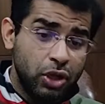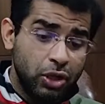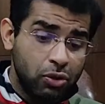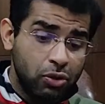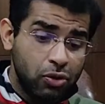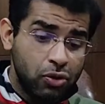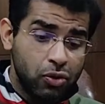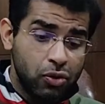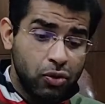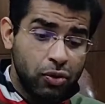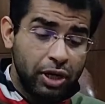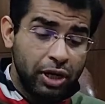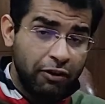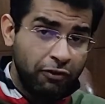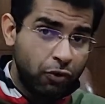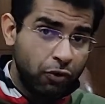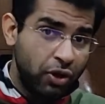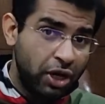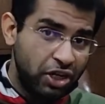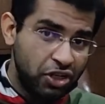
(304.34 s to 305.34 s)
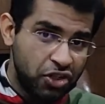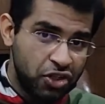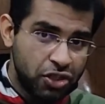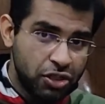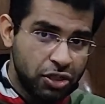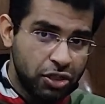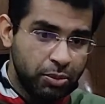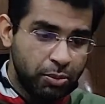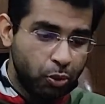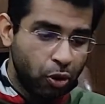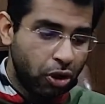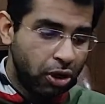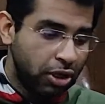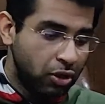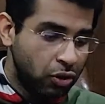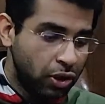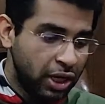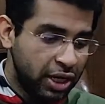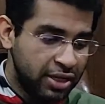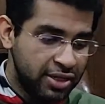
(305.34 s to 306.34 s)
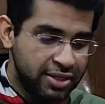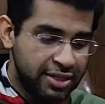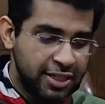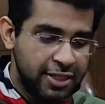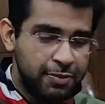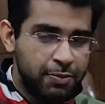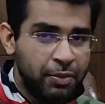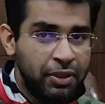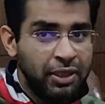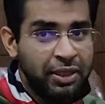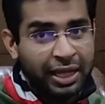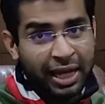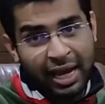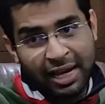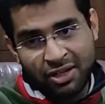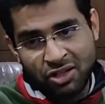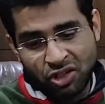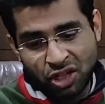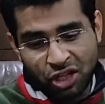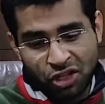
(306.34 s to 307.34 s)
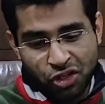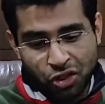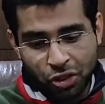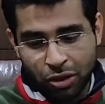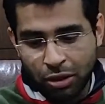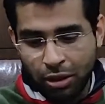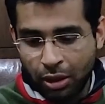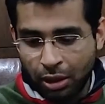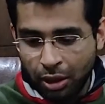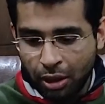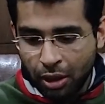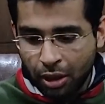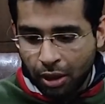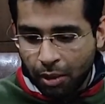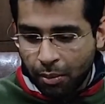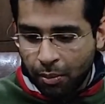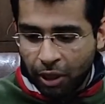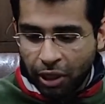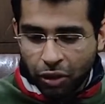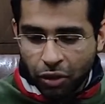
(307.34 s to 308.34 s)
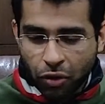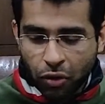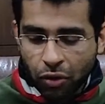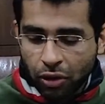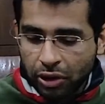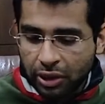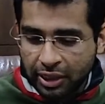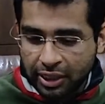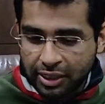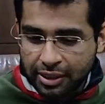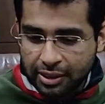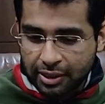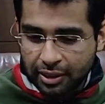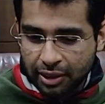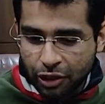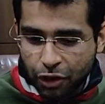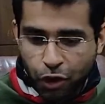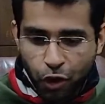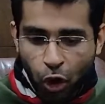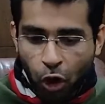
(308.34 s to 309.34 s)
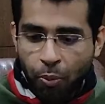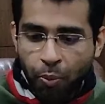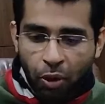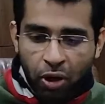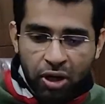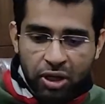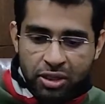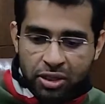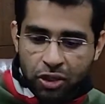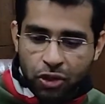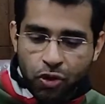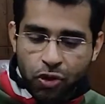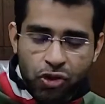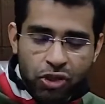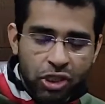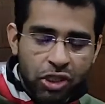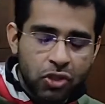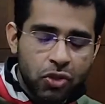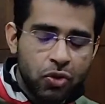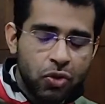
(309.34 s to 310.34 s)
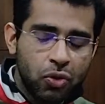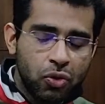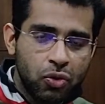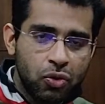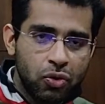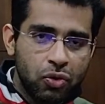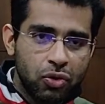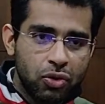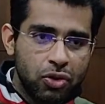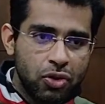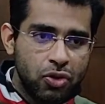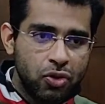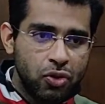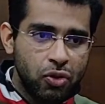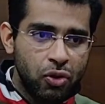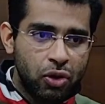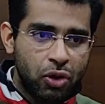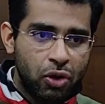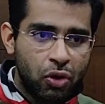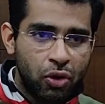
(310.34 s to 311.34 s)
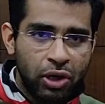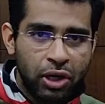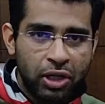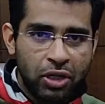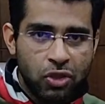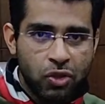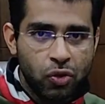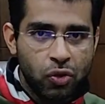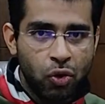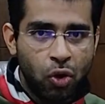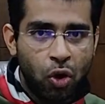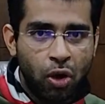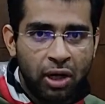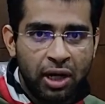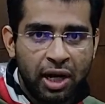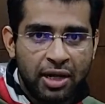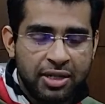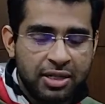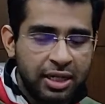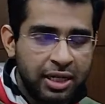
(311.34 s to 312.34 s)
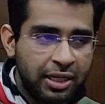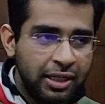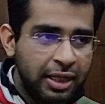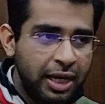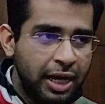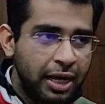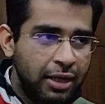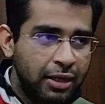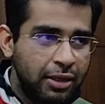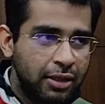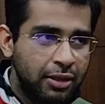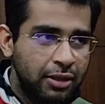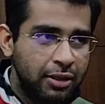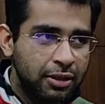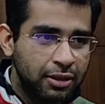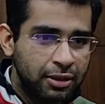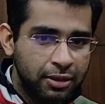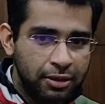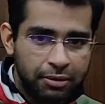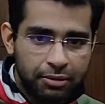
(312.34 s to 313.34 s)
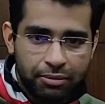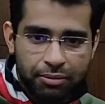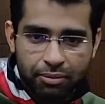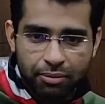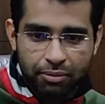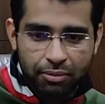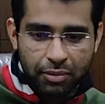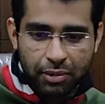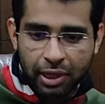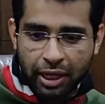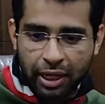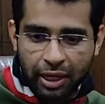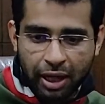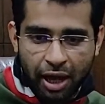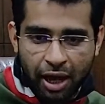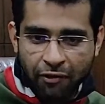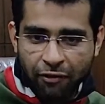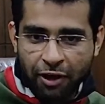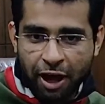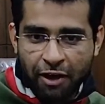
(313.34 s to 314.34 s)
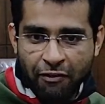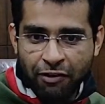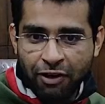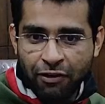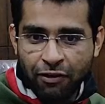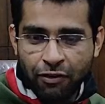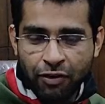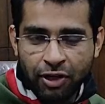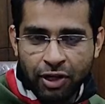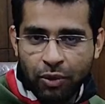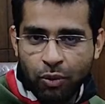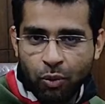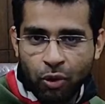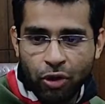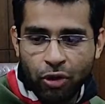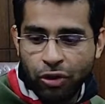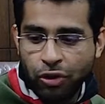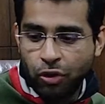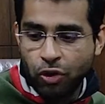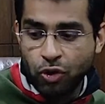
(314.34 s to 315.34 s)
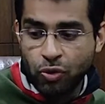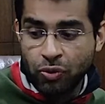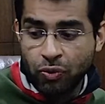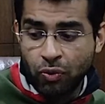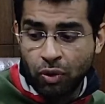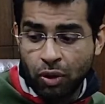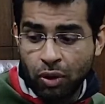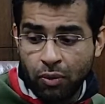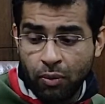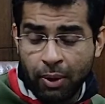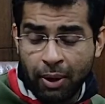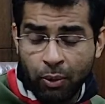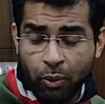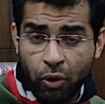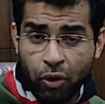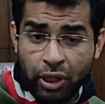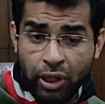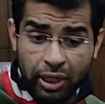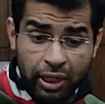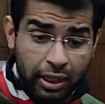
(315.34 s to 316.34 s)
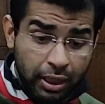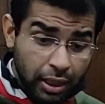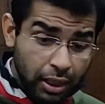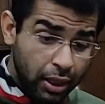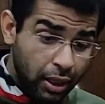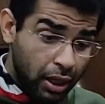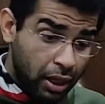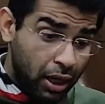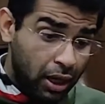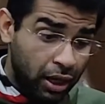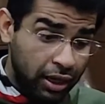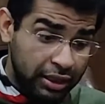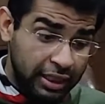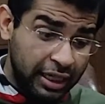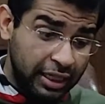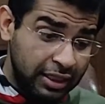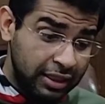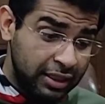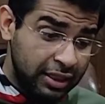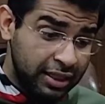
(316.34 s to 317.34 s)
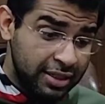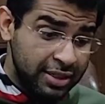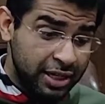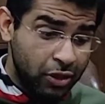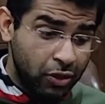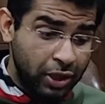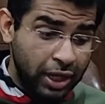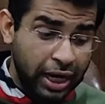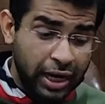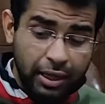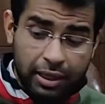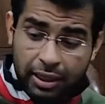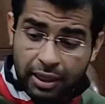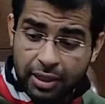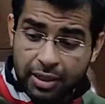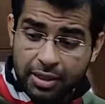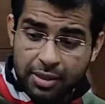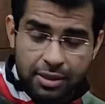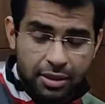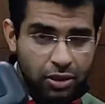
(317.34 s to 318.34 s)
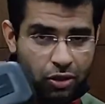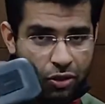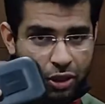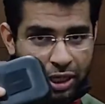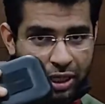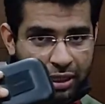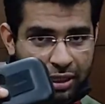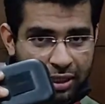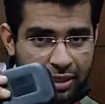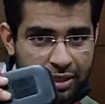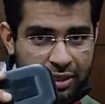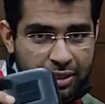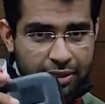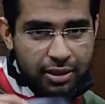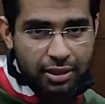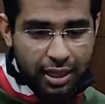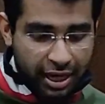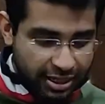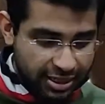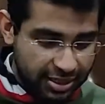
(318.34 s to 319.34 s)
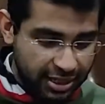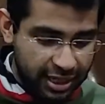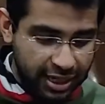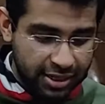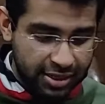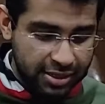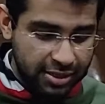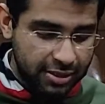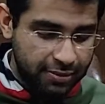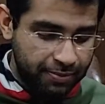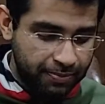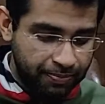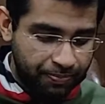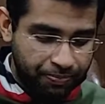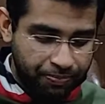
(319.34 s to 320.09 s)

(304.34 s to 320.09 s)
can also, if you register the product, you get a 6-month extension. But these Shure products are usually so good and so long lasting that like I've never really wanted to use my warranty. The other things that you get is you get this nice case.